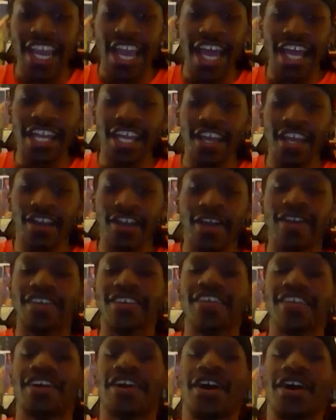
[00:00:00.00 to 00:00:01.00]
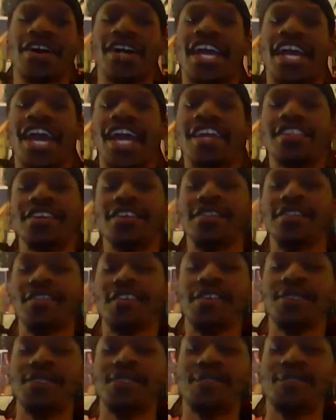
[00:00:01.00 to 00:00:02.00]
out of here. Okay,
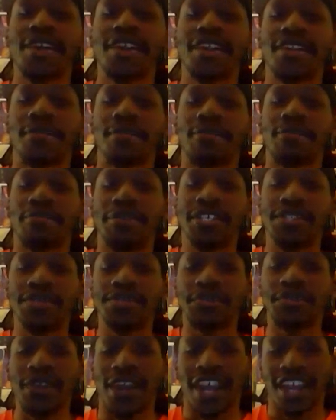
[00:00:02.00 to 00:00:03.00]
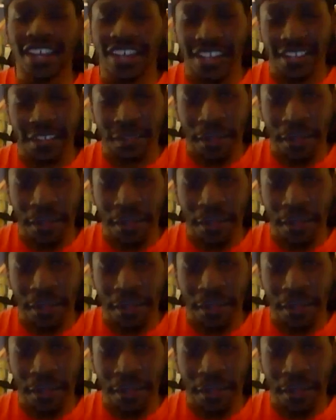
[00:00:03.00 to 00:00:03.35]
Luffy, ready to prison break.